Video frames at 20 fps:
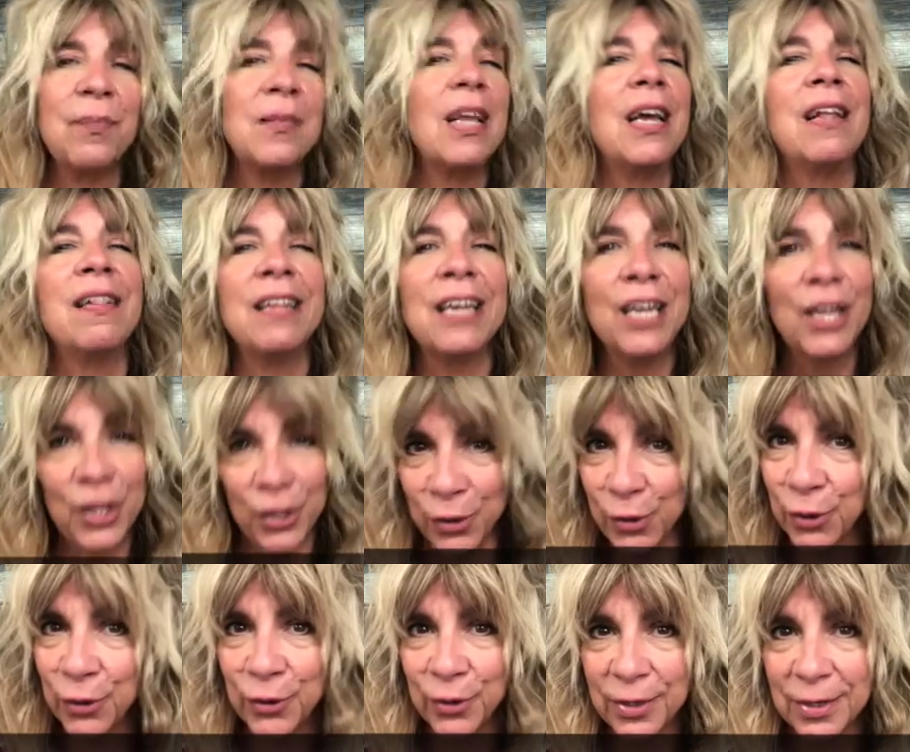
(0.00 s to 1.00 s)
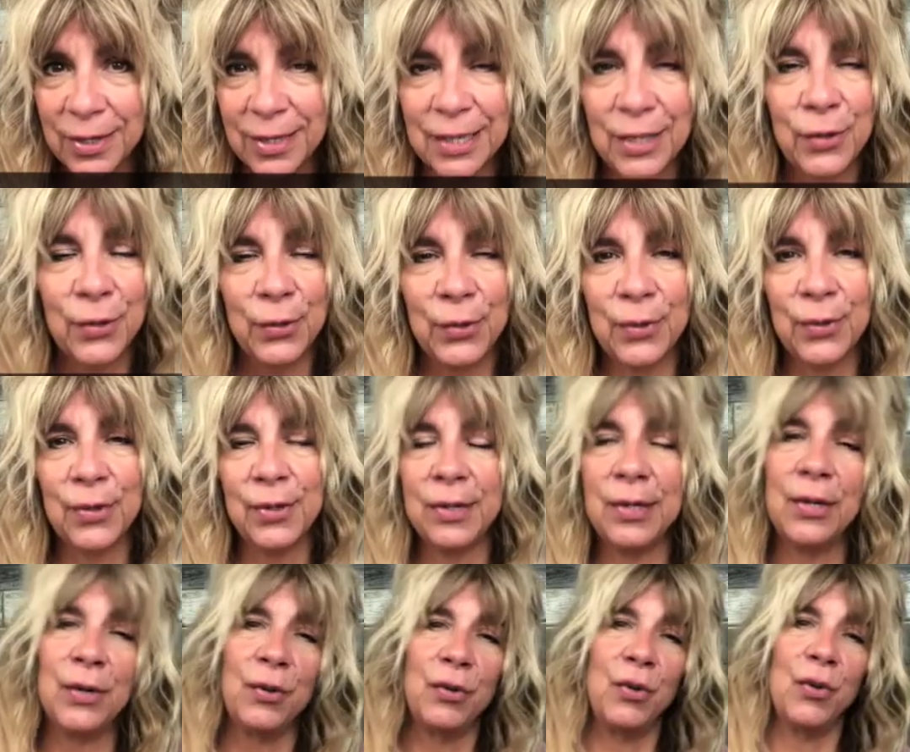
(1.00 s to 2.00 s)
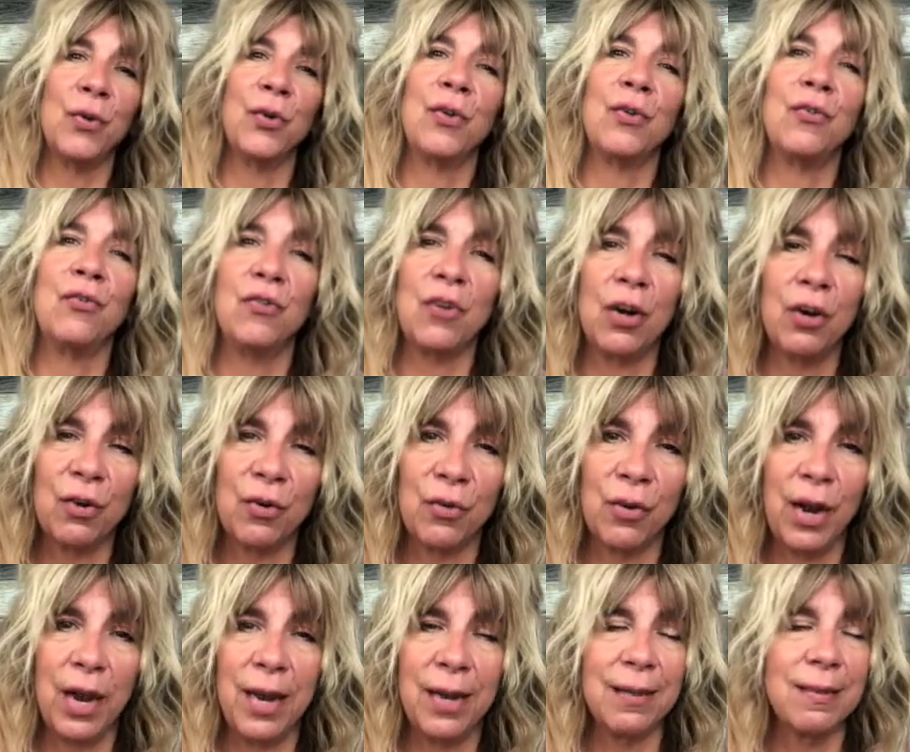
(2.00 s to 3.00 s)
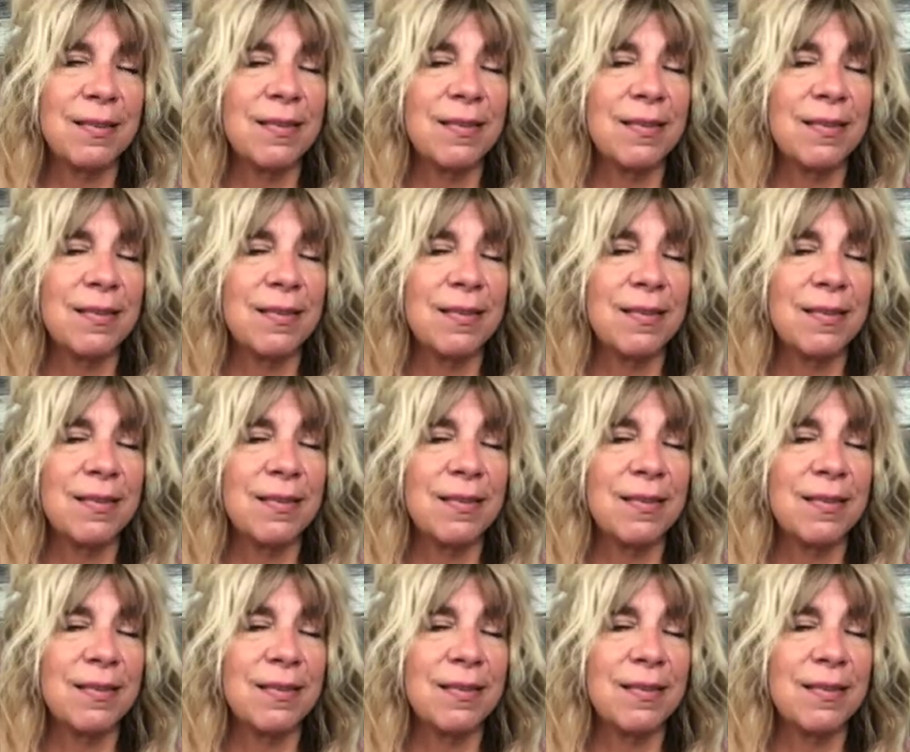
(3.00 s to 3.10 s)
And then gluten, your junk grains.